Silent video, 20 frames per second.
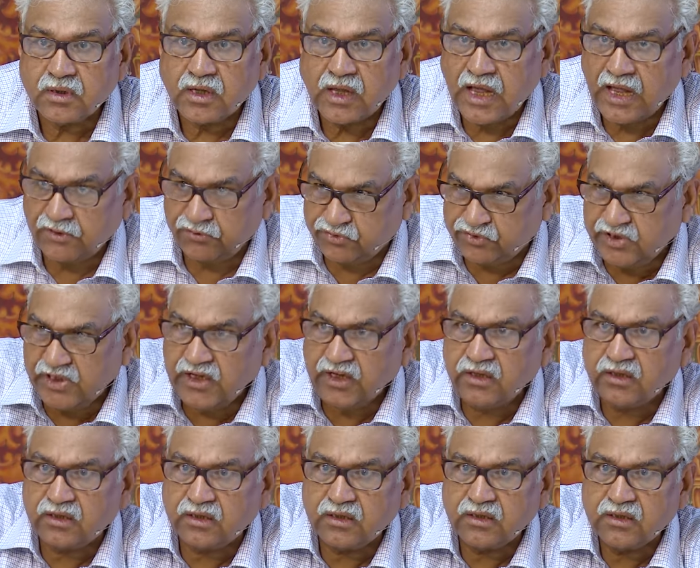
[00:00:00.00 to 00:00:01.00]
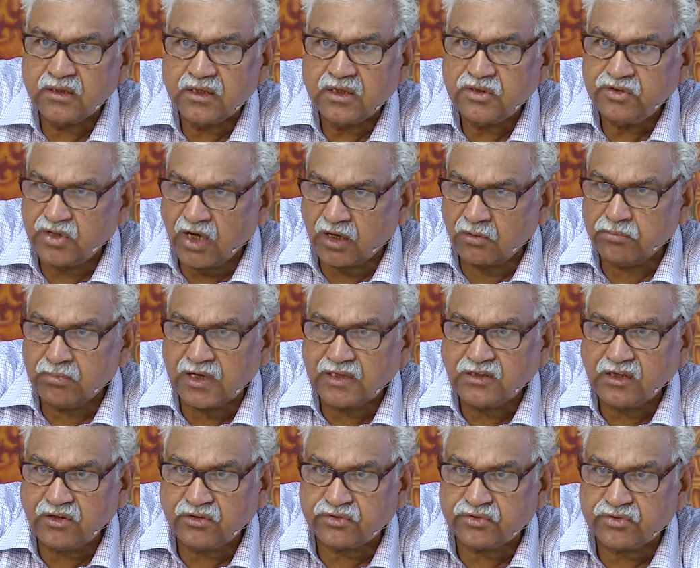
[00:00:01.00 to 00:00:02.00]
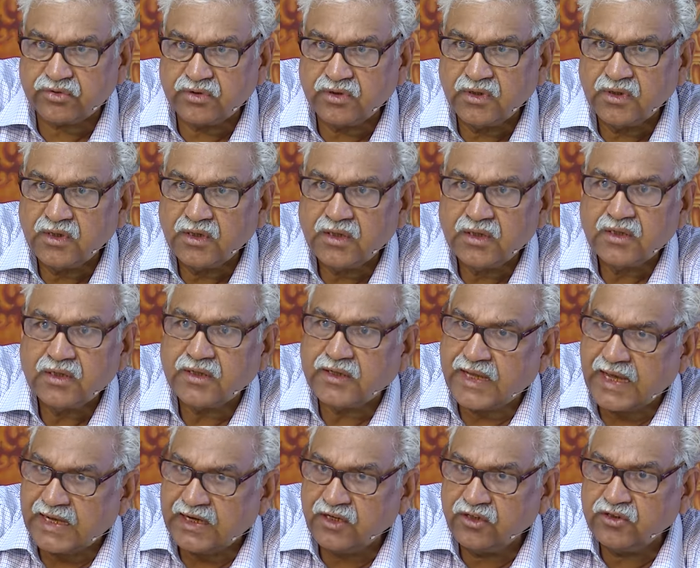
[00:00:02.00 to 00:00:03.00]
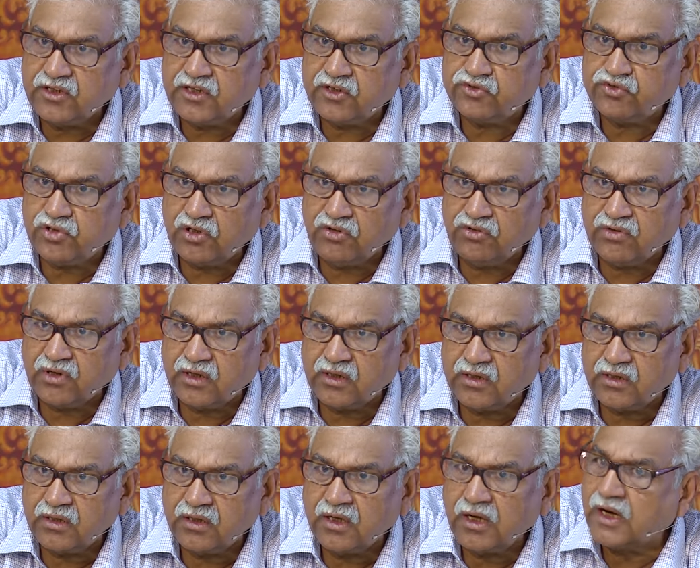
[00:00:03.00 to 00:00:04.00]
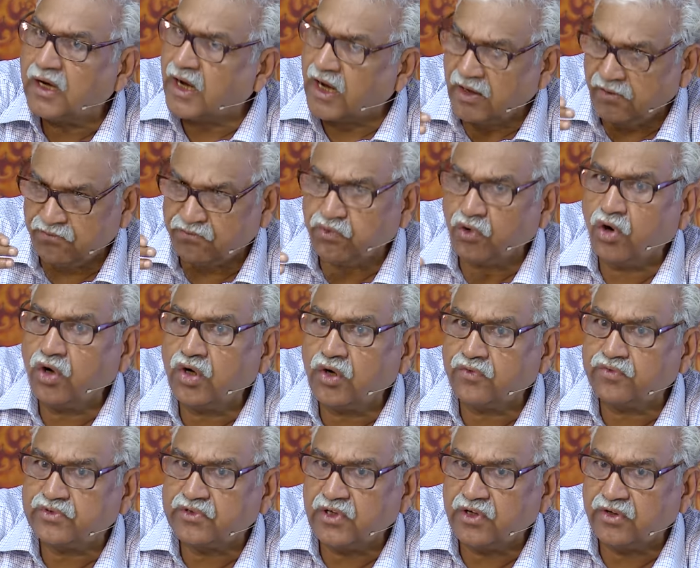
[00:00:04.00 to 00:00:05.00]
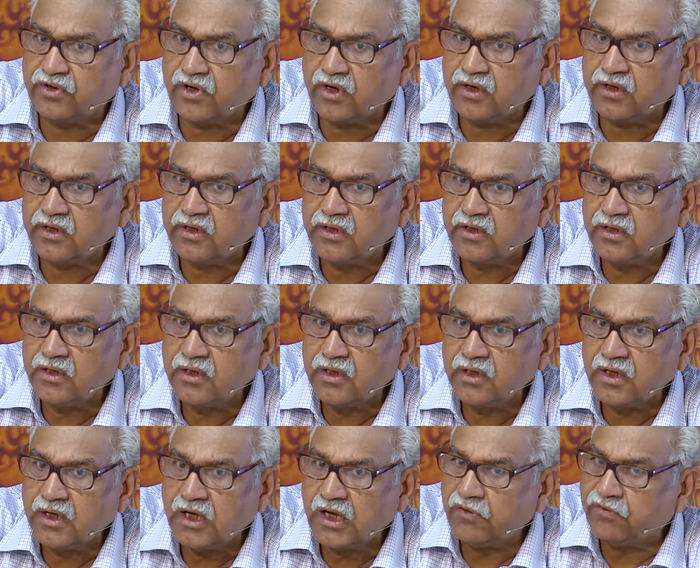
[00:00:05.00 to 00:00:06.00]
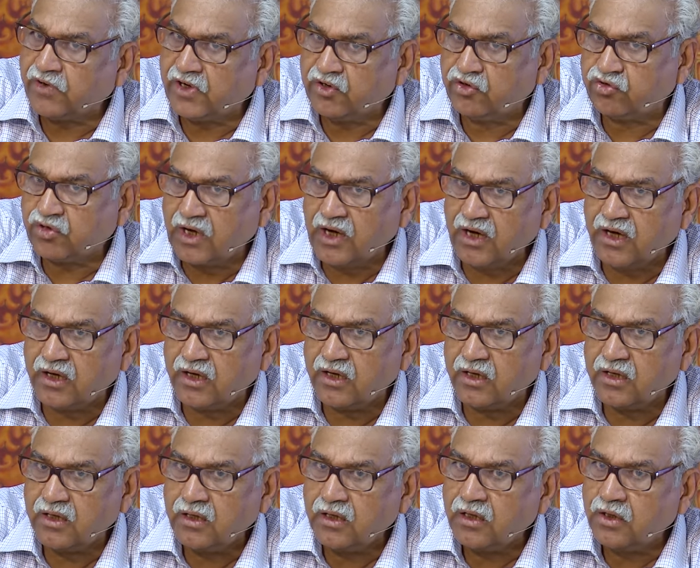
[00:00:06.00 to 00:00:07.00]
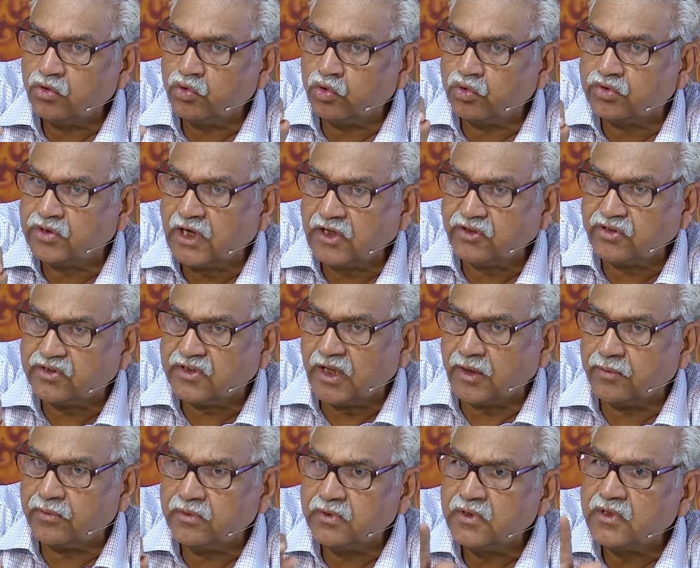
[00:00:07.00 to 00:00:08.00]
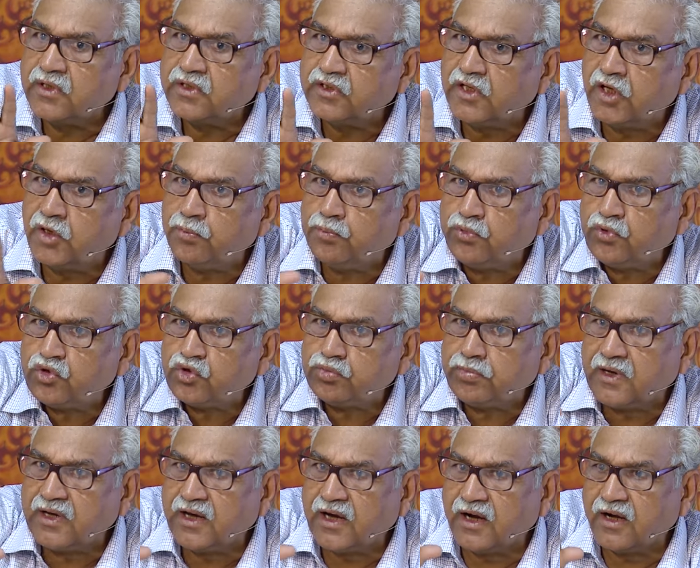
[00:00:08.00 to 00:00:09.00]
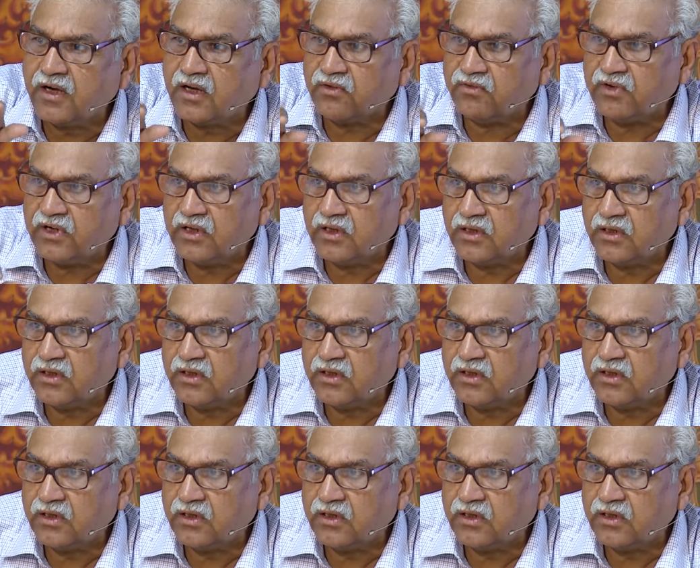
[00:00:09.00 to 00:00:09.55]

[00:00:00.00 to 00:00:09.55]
I have seen young mothers carrying their children, and I am fond of children. If I try to touch them, they'll push my hand away.